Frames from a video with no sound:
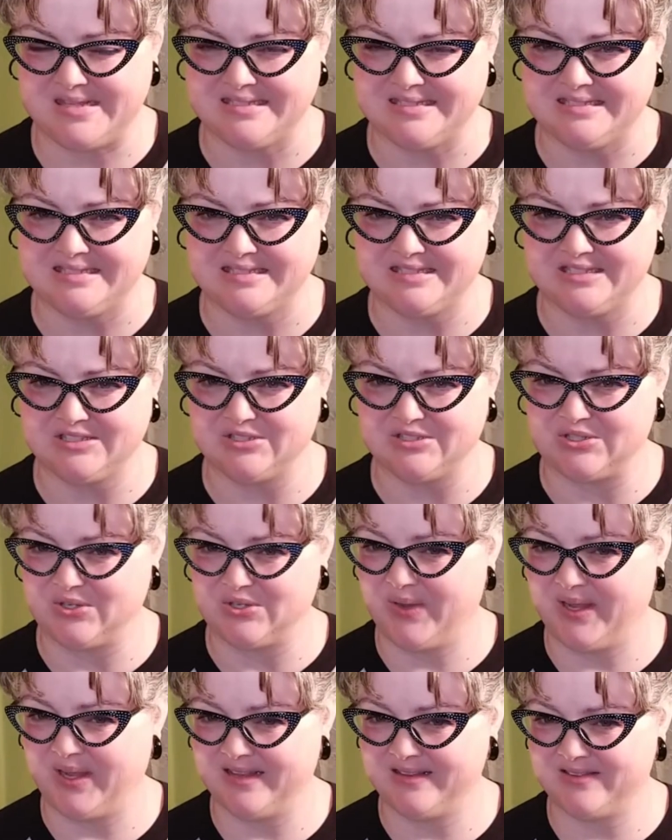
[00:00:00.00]
did
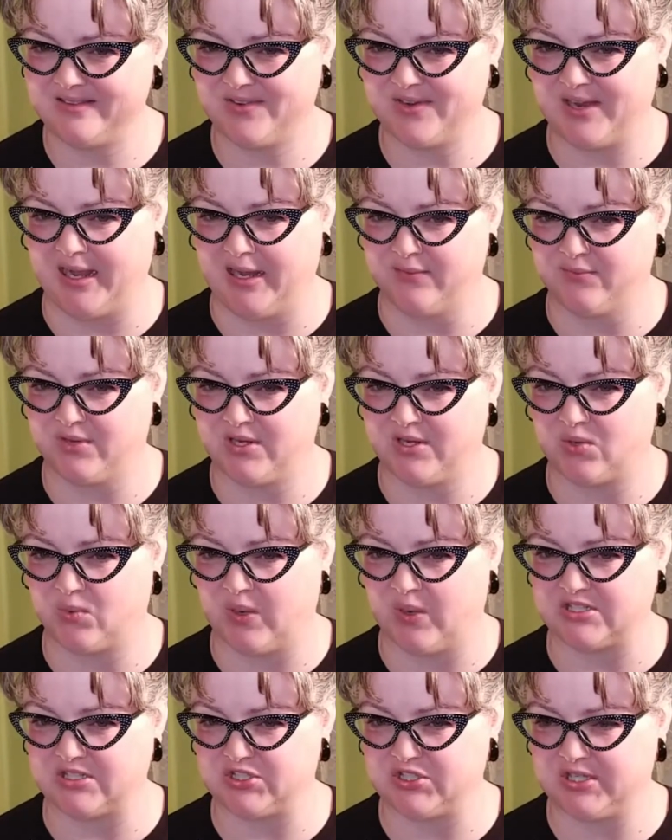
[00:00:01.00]
you answer every
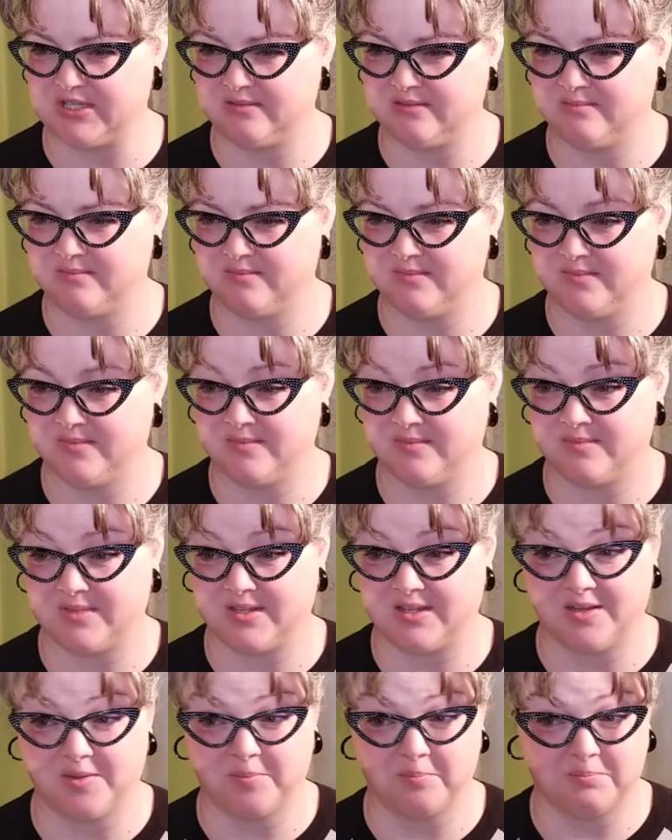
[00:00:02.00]
question
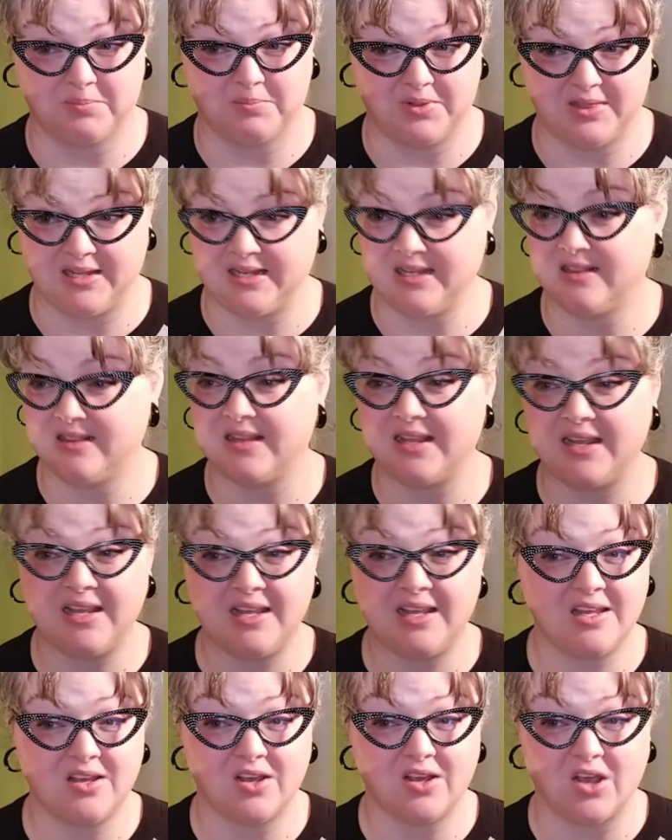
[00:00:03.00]

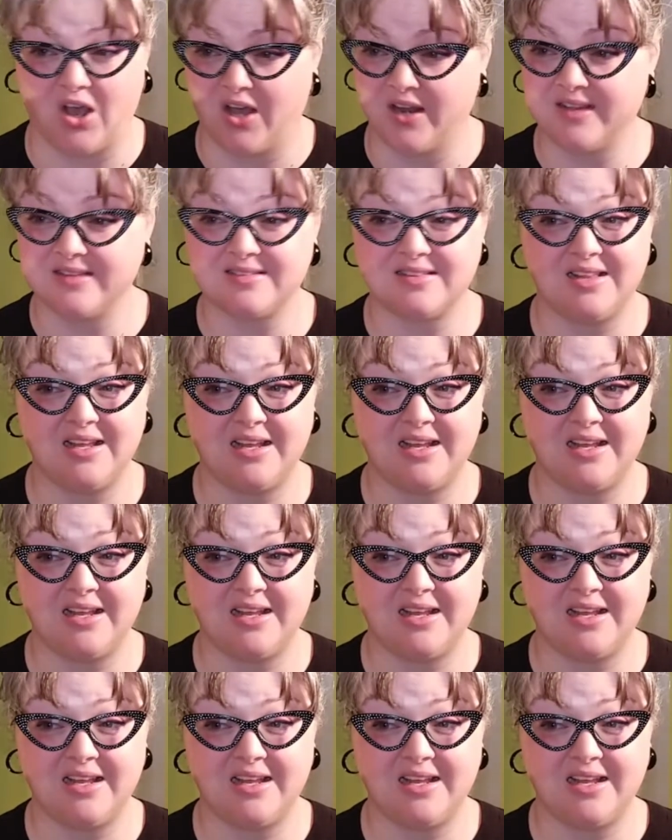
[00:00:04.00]
completely honestly?